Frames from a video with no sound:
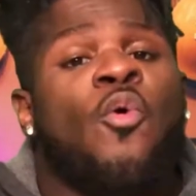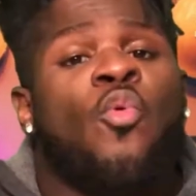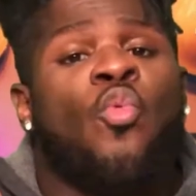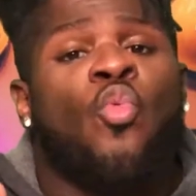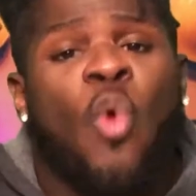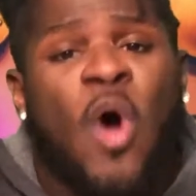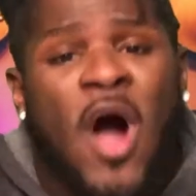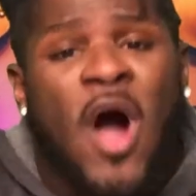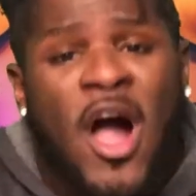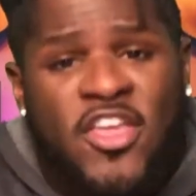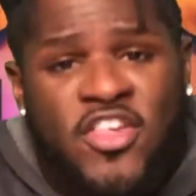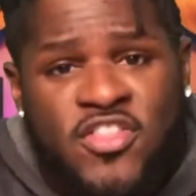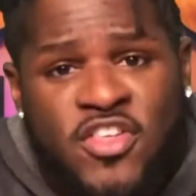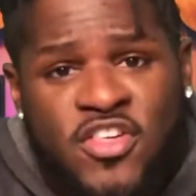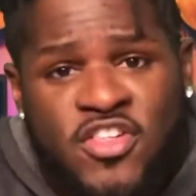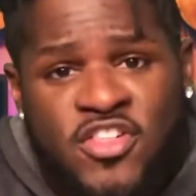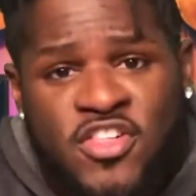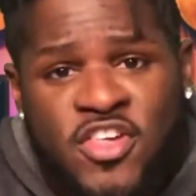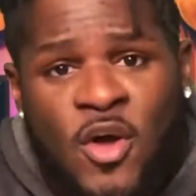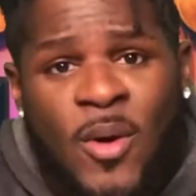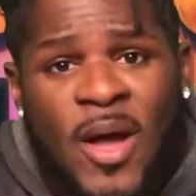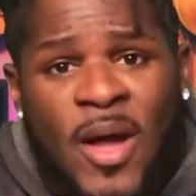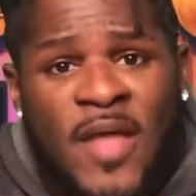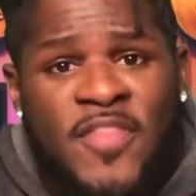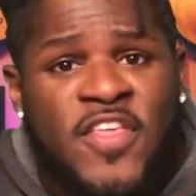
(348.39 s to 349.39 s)
Watch the
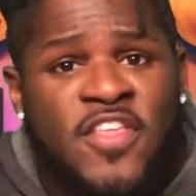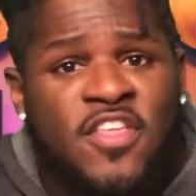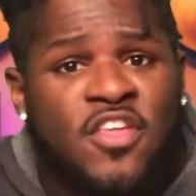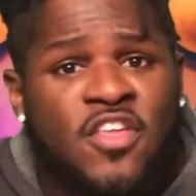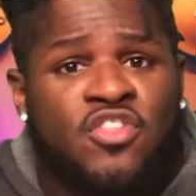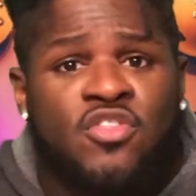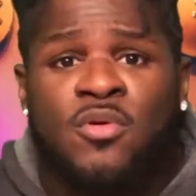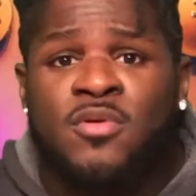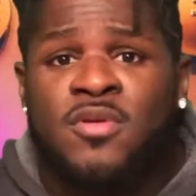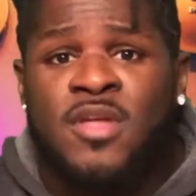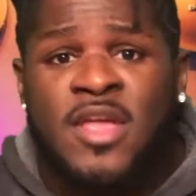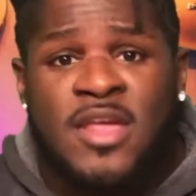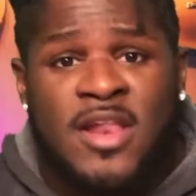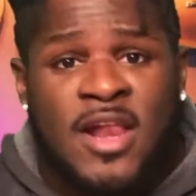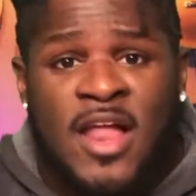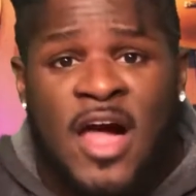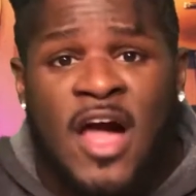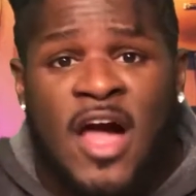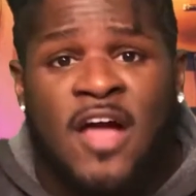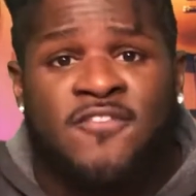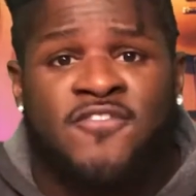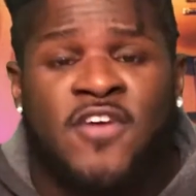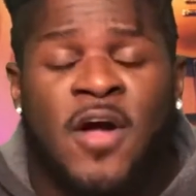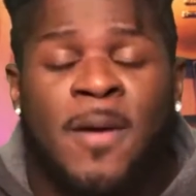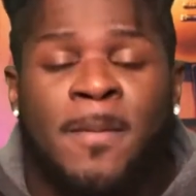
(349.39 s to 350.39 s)
show. I think that you'll get a
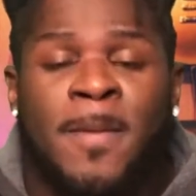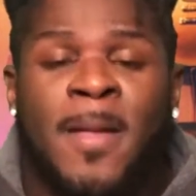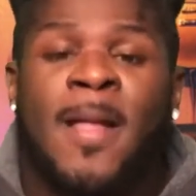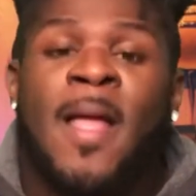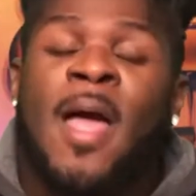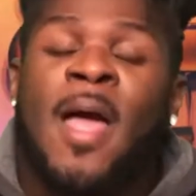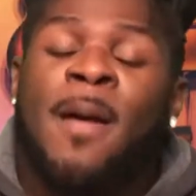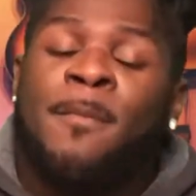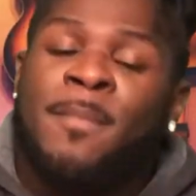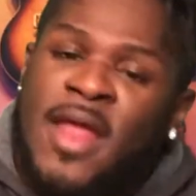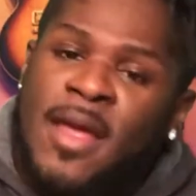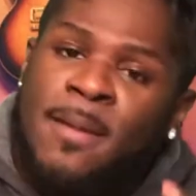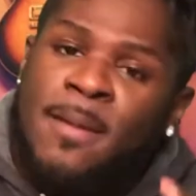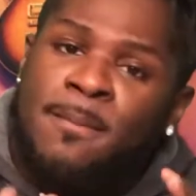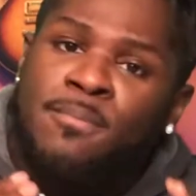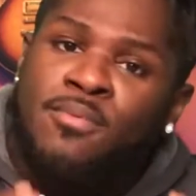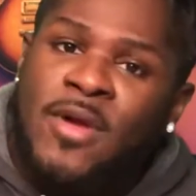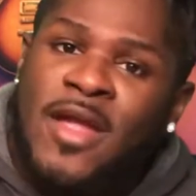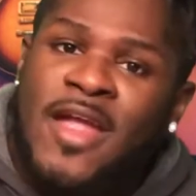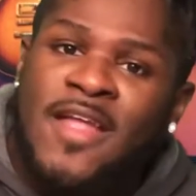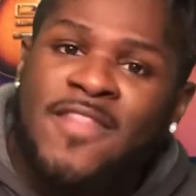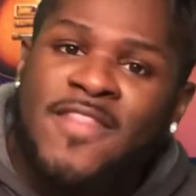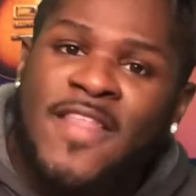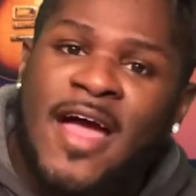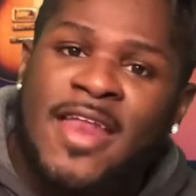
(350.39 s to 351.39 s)
lot from it. But I
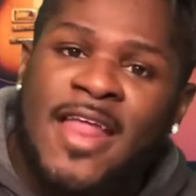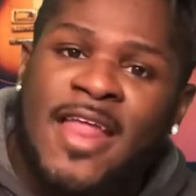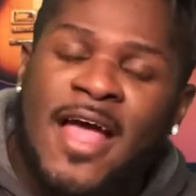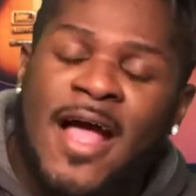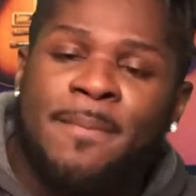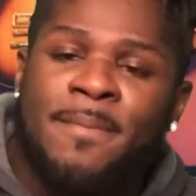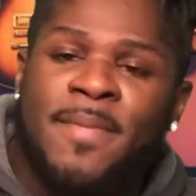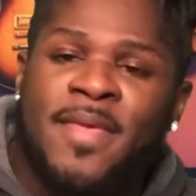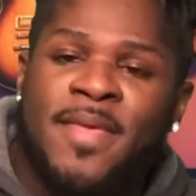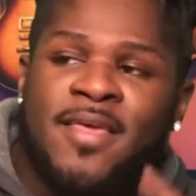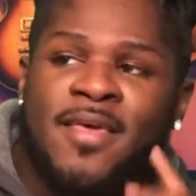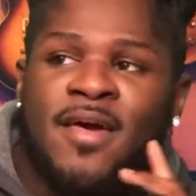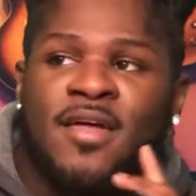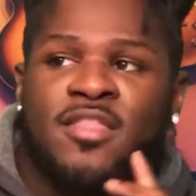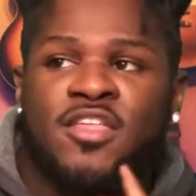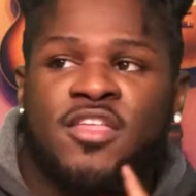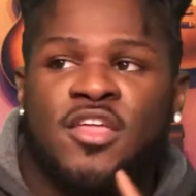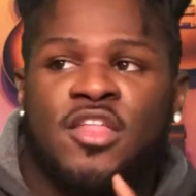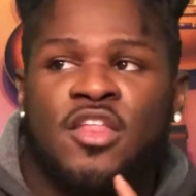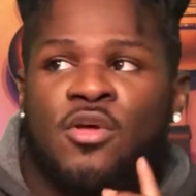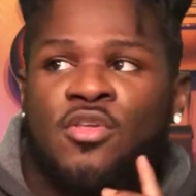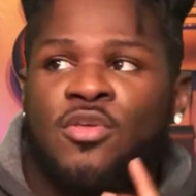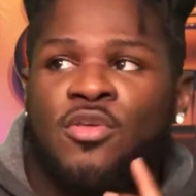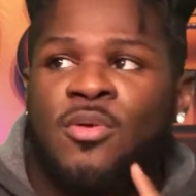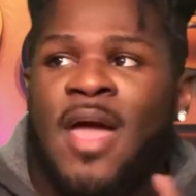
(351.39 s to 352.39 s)
bring that up because
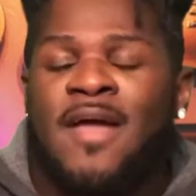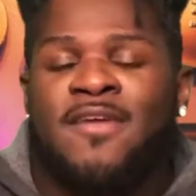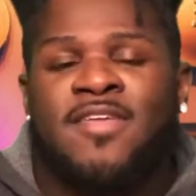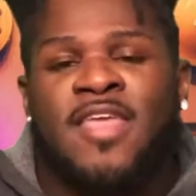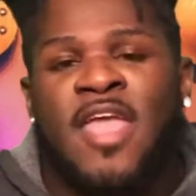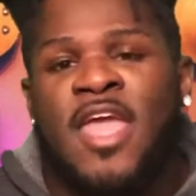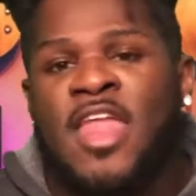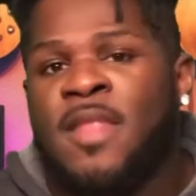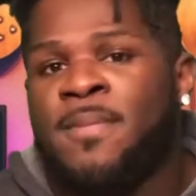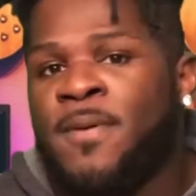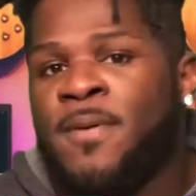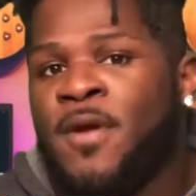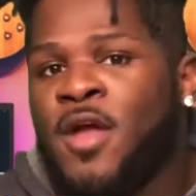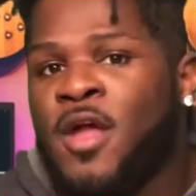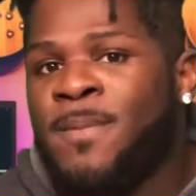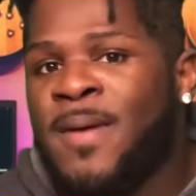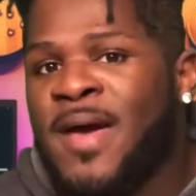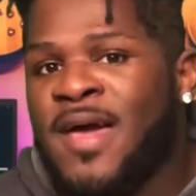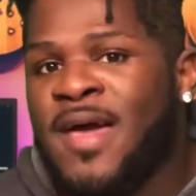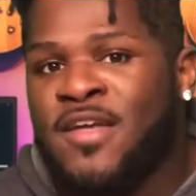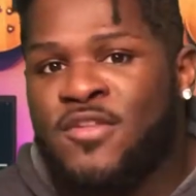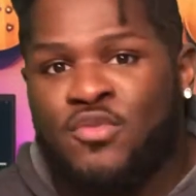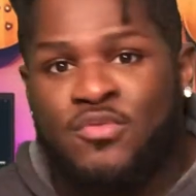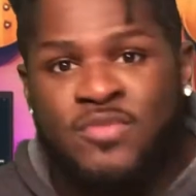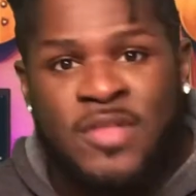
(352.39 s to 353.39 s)
you had Katy Perry
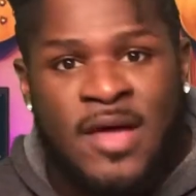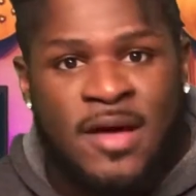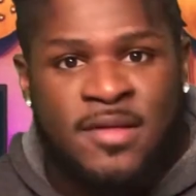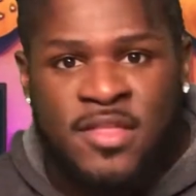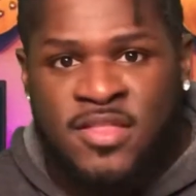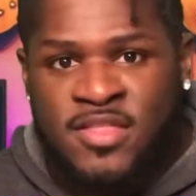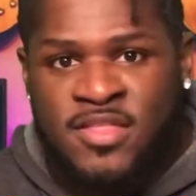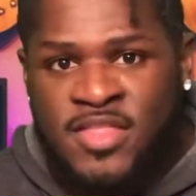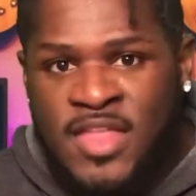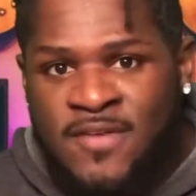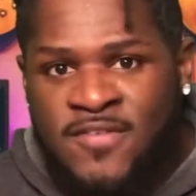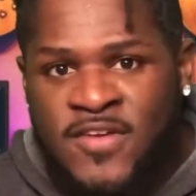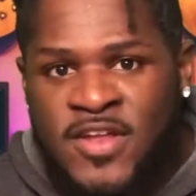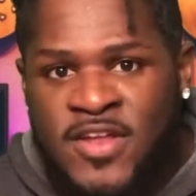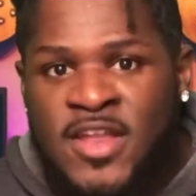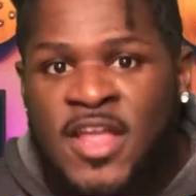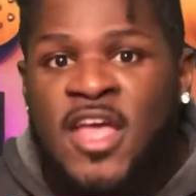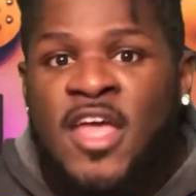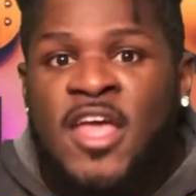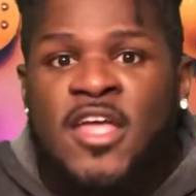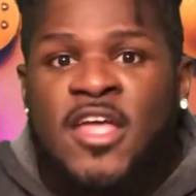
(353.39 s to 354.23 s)
back in 2007.